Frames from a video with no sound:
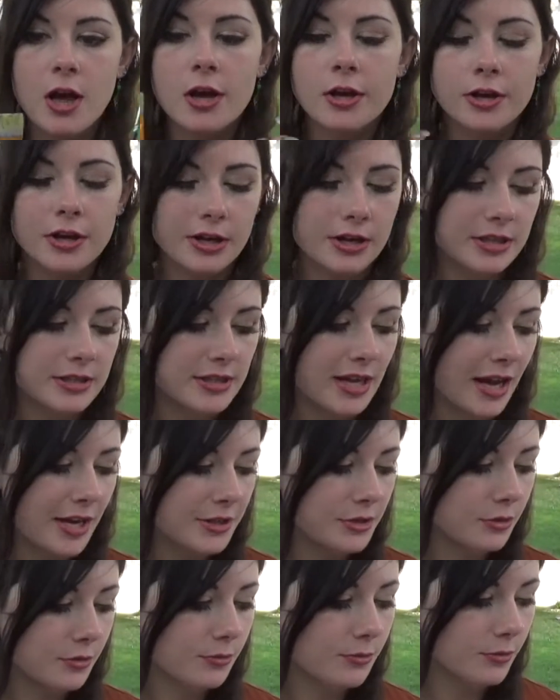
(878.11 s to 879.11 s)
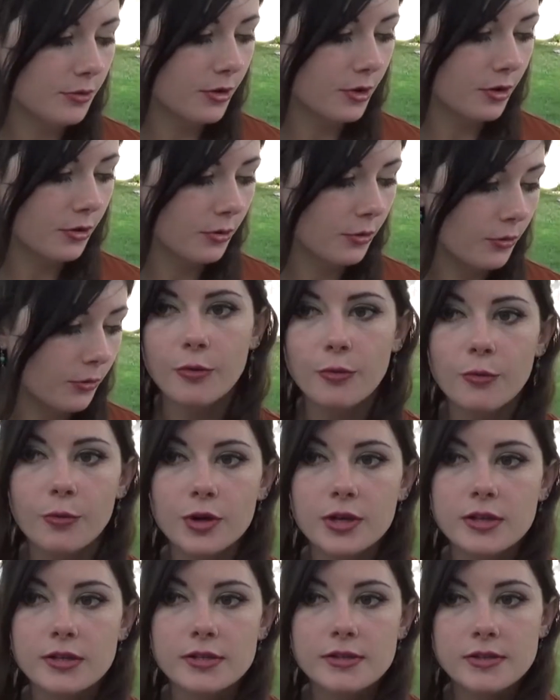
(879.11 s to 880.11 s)
because I don't know
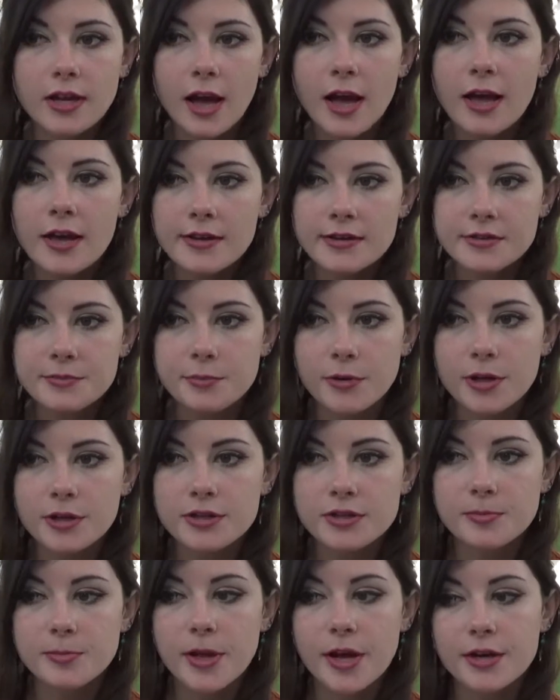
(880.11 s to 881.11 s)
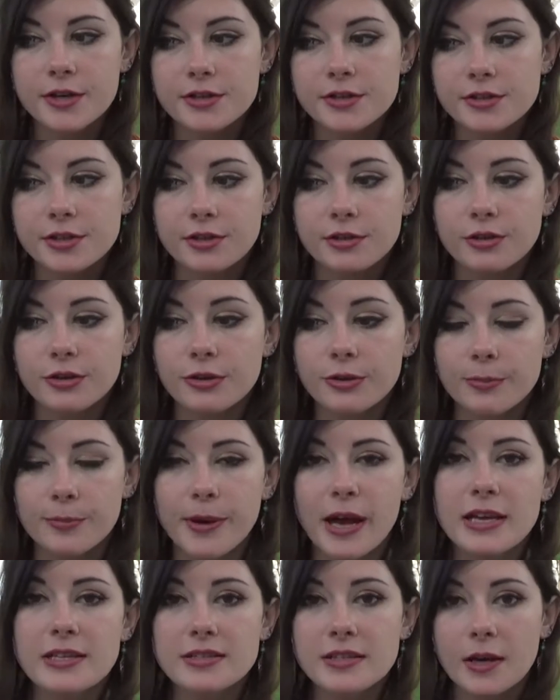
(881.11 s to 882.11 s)
what size blood splatter is going to look the best.